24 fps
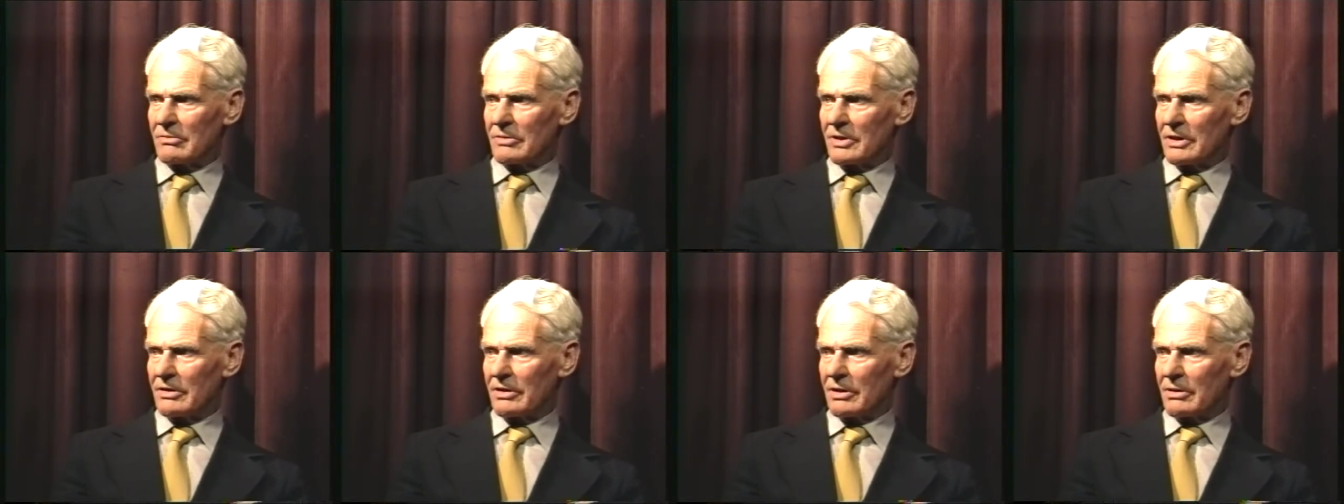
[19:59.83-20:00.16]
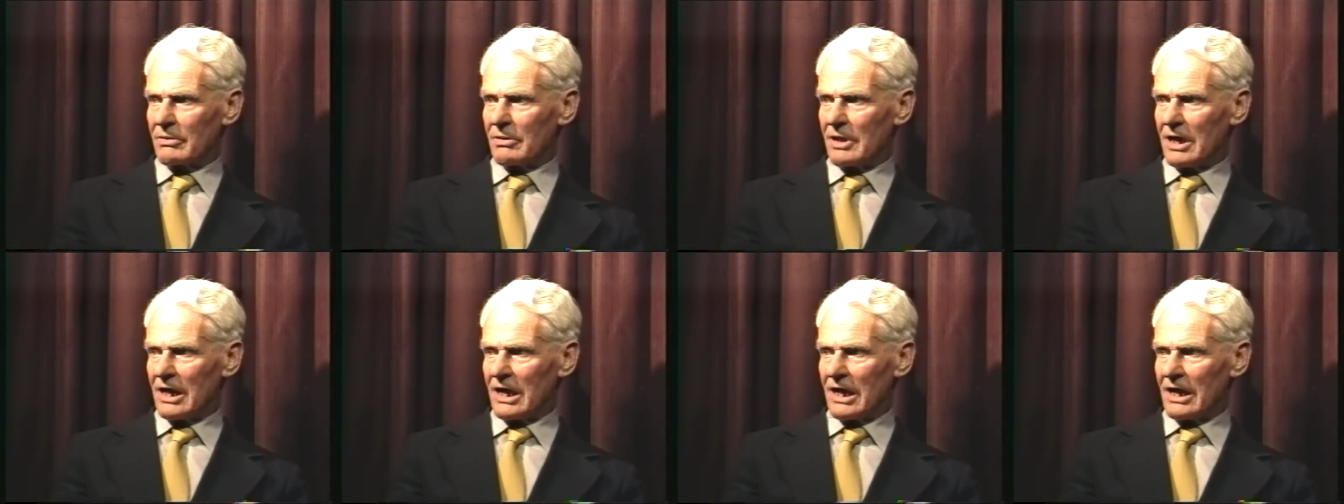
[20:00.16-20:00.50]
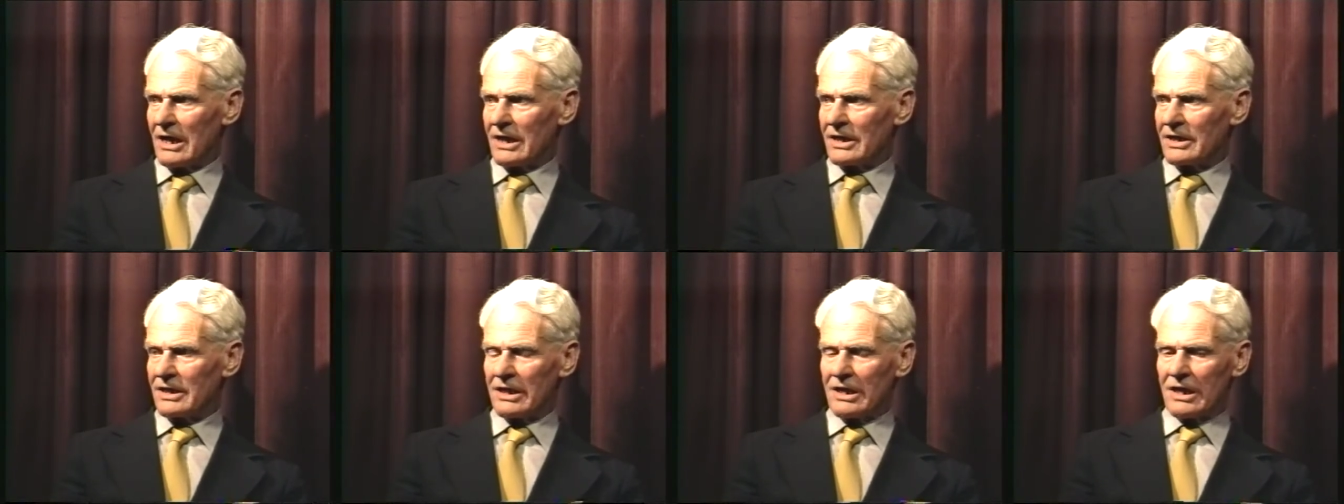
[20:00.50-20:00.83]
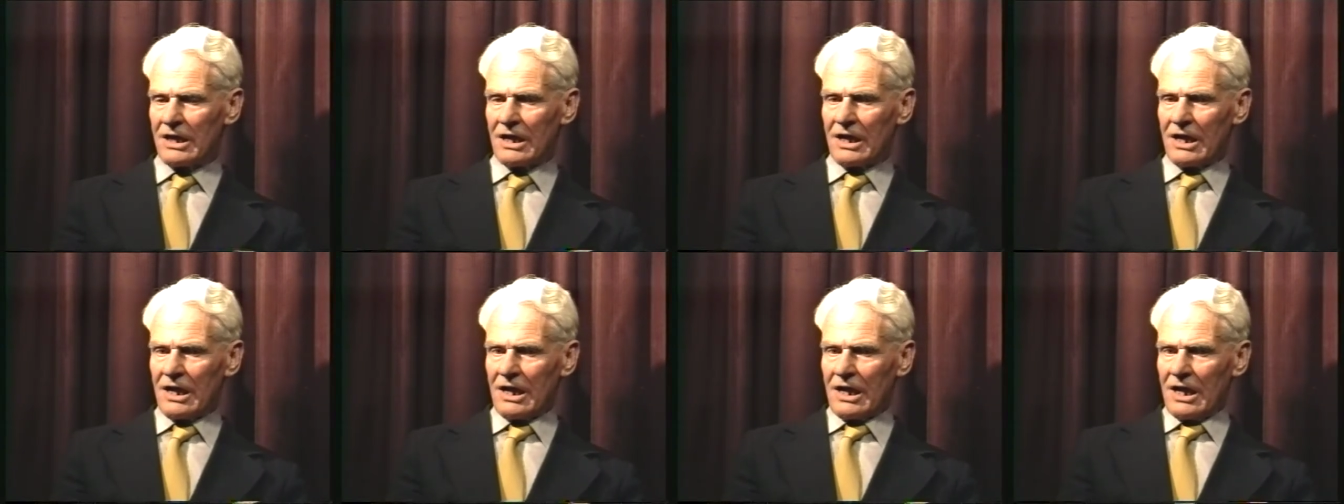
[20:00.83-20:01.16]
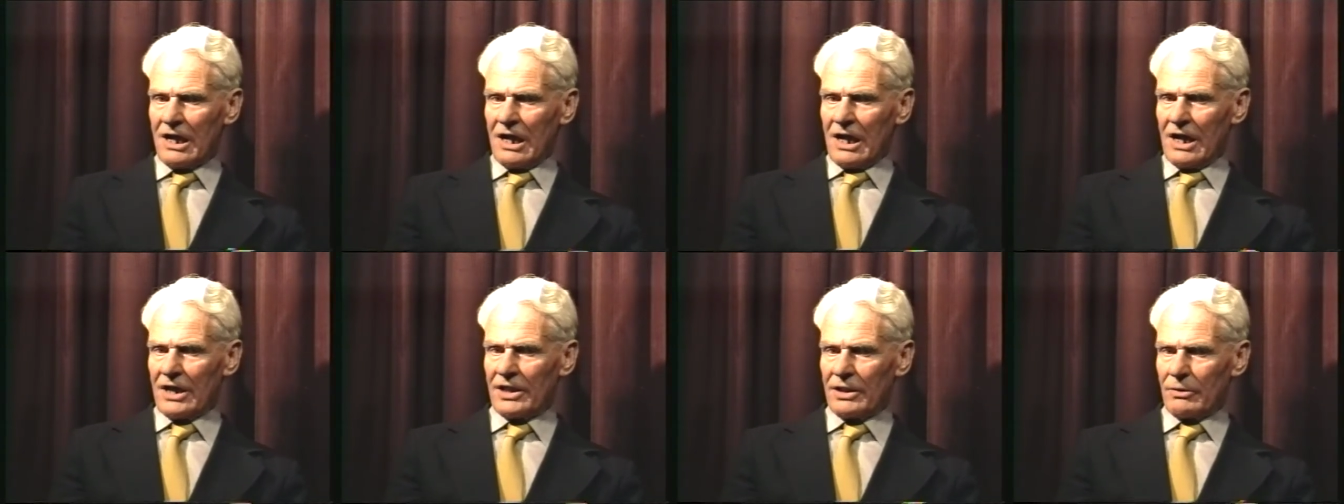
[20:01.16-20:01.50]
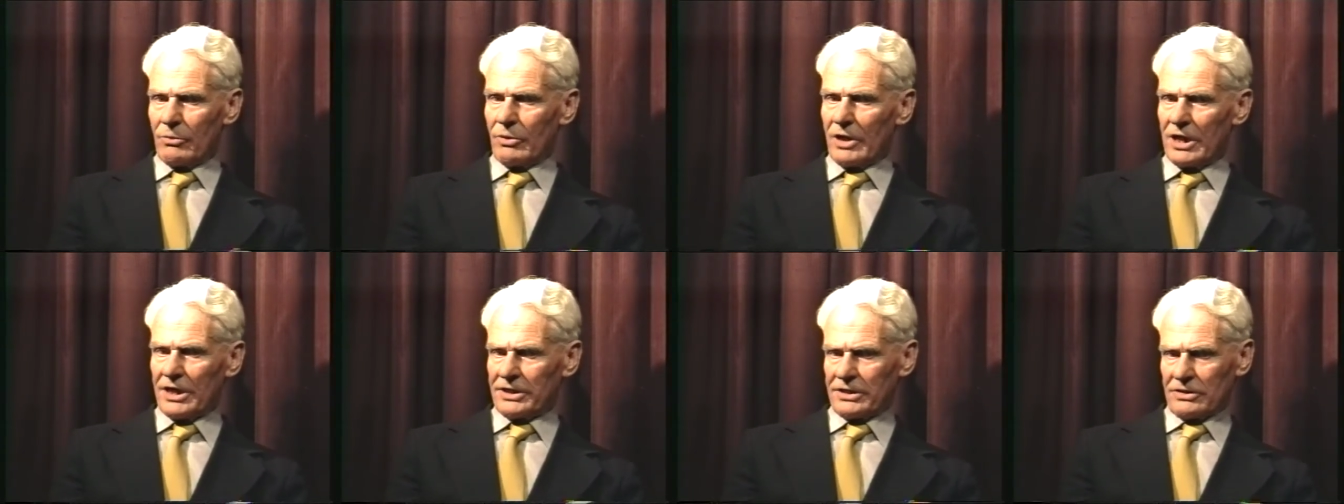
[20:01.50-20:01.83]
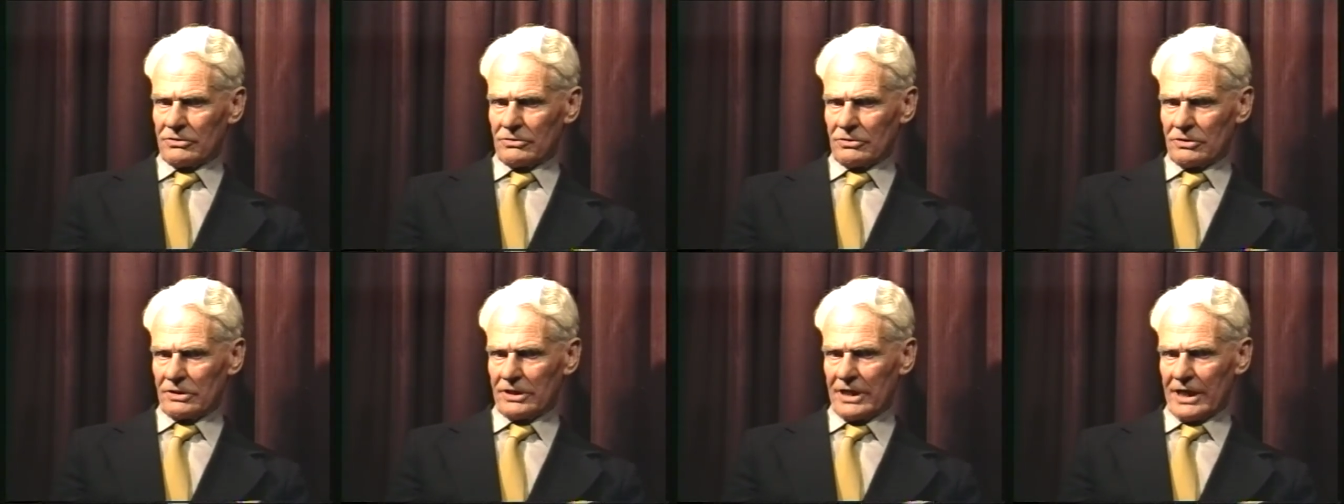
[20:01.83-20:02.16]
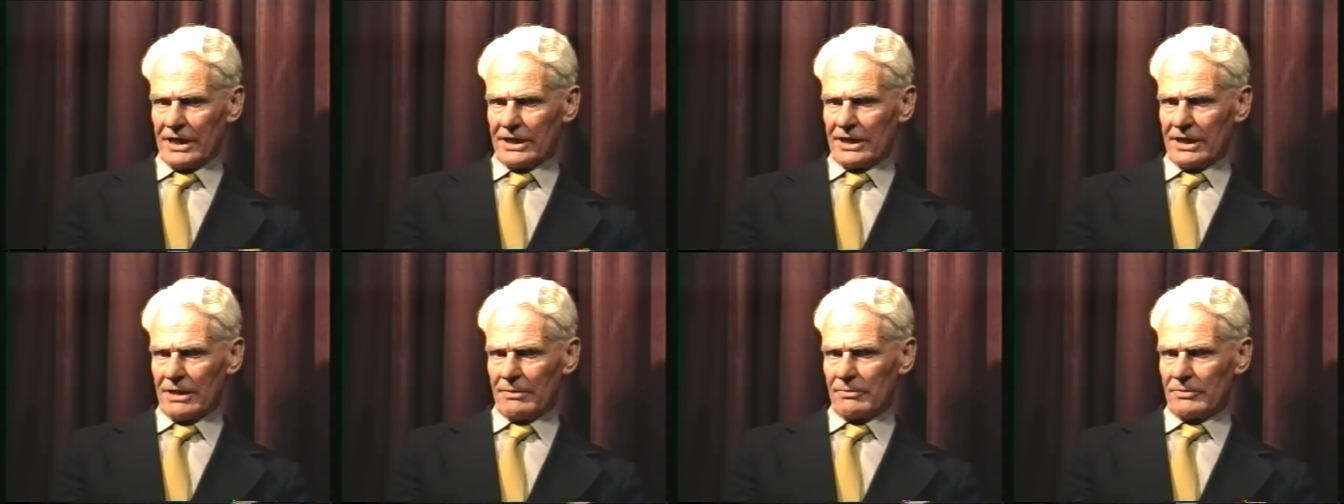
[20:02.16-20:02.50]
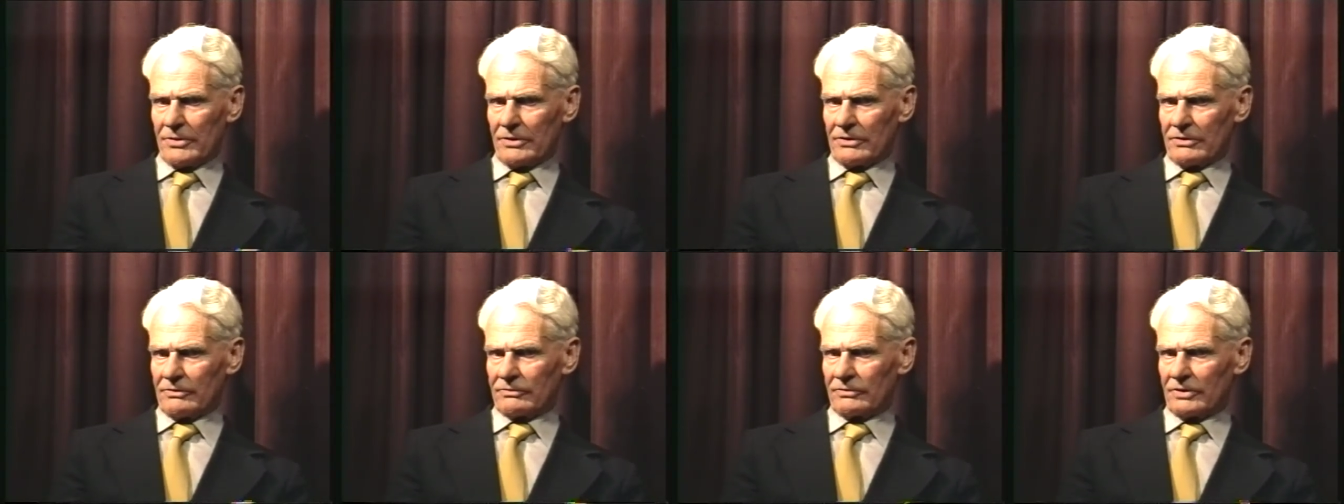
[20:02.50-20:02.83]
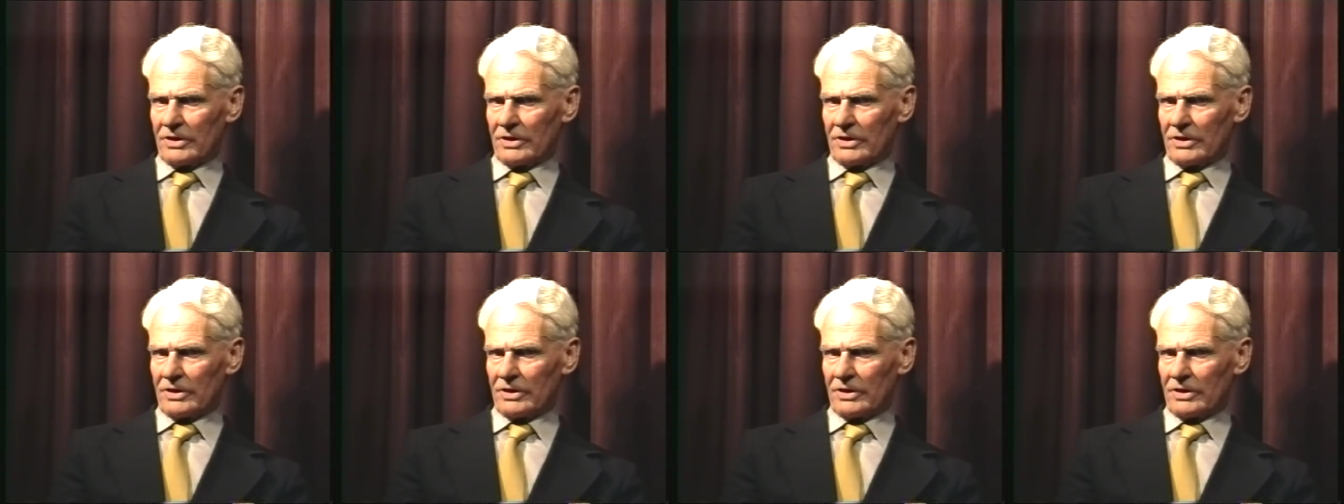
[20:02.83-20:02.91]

were required, and there weren't all that number of,